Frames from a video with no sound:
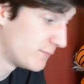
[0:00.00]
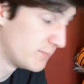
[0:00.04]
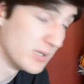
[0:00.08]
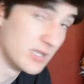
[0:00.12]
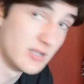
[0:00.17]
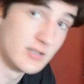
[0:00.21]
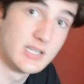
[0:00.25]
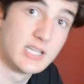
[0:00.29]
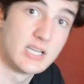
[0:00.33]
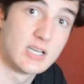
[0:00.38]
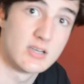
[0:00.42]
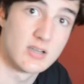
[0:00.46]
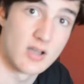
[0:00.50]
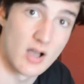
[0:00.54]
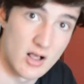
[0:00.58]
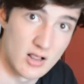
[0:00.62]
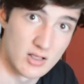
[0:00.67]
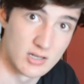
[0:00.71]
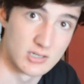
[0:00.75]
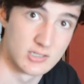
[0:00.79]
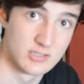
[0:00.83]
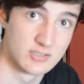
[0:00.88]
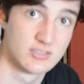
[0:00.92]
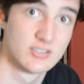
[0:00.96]
billion
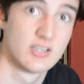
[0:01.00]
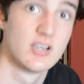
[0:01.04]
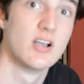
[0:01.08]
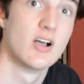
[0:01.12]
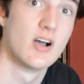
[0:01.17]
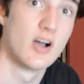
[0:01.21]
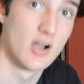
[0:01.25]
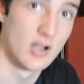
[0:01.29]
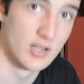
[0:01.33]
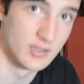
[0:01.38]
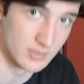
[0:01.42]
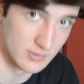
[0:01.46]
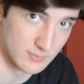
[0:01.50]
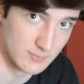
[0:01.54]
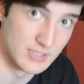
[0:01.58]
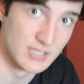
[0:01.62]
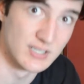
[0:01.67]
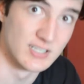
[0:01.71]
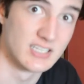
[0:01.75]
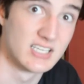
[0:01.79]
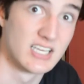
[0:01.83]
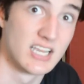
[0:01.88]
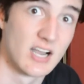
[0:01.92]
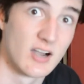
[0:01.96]
on their
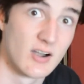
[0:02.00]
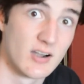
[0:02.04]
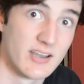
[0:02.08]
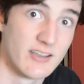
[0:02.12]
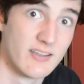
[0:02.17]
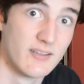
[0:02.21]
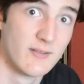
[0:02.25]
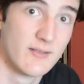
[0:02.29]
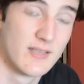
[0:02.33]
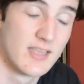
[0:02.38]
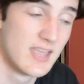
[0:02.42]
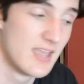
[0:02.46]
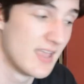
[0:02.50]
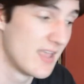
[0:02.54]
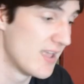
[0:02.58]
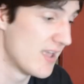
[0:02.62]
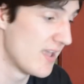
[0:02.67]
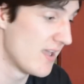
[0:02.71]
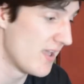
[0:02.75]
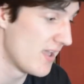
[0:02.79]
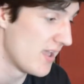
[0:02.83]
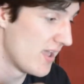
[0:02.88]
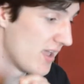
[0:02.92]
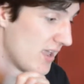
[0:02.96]
military.
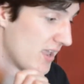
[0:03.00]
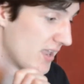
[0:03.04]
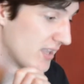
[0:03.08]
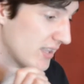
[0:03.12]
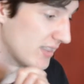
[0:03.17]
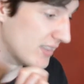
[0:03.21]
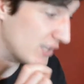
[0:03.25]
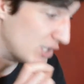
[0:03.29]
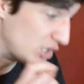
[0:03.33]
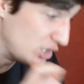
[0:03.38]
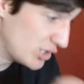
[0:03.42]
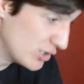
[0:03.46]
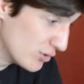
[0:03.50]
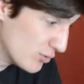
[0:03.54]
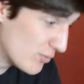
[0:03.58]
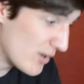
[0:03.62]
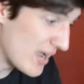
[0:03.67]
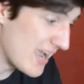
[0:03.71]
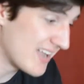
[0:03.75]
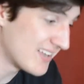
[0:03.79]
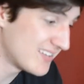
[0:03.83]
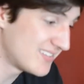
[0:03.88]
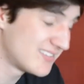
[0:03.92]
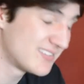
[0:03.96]
The
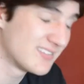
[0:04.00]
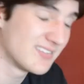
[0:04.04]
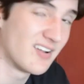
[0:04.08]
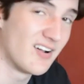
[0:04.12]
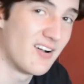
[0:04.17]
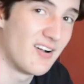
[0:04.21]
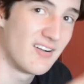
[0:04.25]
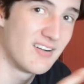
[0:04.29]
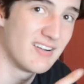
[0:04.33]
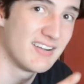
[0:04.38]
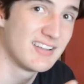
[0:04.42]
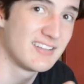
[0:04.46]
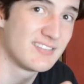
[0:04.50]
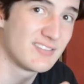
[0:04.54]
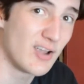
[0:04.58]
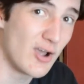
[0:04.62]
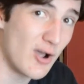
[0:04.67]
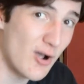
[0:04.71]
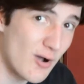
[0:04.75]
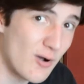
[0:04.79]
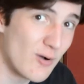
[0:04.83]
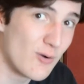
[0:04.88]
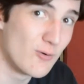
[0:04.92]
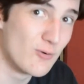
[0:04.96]
US, on its
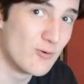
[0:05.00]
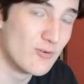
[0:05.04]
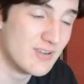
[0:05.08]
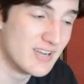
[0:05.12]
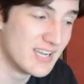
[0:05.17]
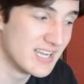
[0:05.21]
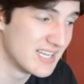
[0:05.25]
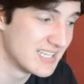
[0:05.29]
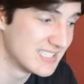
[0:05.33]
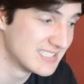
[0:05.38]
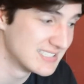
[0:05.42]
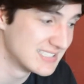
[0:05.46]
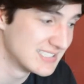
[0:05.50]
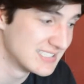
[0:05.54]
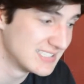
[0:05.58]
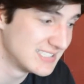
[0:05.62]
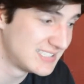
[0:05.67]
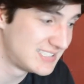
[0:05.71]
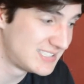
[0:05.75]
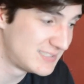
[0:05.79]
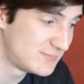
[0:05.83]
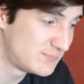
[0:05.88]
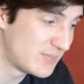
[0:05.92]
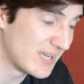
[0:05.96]
own,
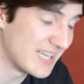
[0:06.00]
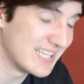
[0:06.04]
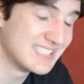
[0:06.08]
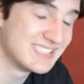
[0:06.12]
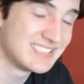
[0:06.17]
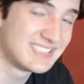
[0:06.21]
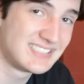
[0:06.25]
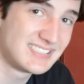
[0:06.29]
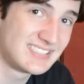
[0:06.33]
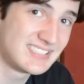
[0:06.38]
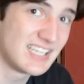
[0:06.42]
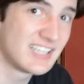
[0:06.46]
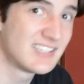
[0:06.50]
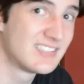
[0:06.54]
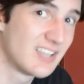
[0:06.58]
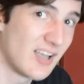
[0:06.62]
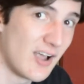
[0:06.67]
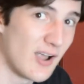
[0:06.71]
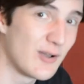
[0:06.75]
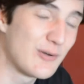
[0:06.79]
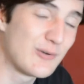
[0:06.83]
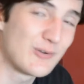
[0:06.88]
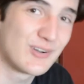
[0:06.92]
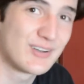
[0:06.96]
spends
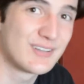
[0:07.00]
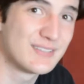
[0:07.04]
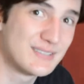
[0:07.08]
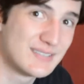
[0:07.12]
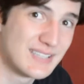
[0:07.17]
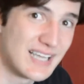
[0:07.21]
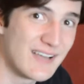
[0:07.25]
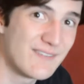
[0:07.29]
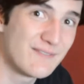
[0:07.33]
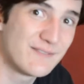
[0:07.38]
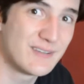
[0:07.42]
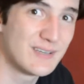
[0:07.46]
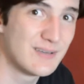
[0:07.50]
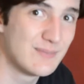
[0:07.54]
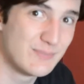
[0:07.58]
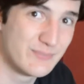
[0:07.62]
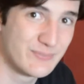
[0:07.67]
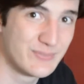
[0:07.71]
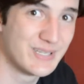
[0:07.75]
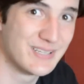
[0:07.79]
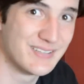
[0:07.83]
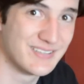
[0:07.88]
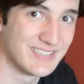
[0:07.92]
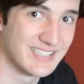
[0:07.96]
$611
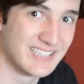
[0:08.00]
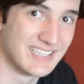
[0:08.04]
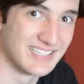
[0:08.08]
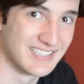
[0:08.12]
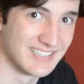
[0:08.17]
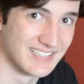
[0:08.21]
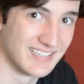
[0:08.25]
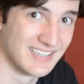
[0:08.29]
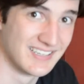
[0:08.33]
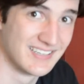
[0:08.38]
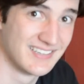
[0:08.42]
billion.